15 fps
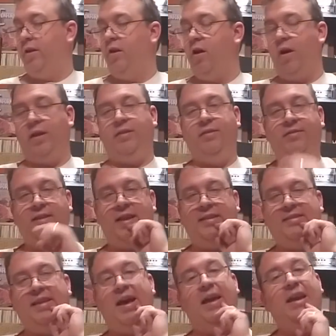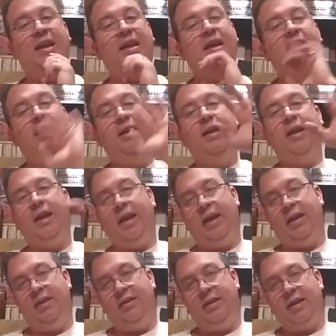it. All right, so that's that.
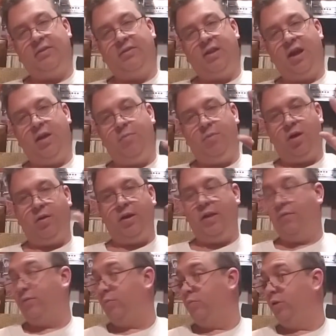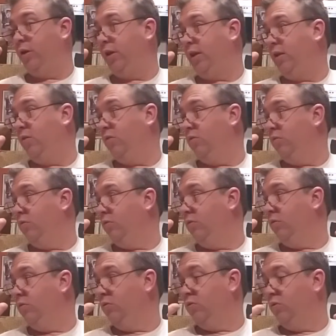And next time, I'm going to have some really,
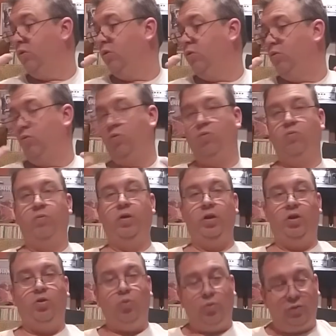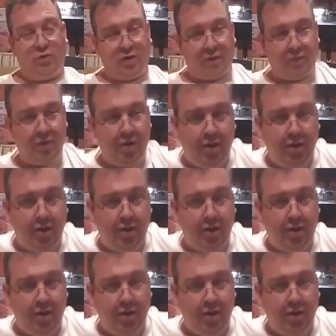really cool stuff.